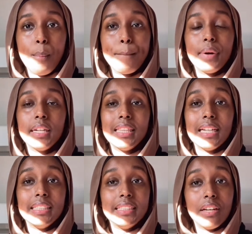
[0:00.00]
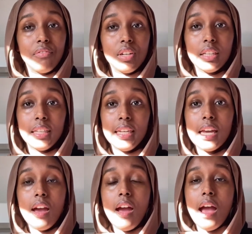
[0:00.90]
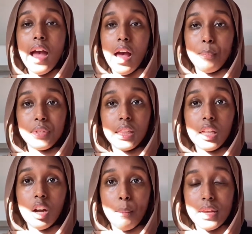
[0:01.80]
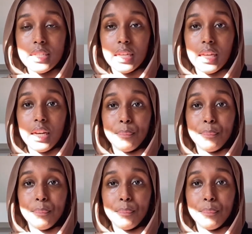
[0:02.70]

But that definitely helped clear up my skin.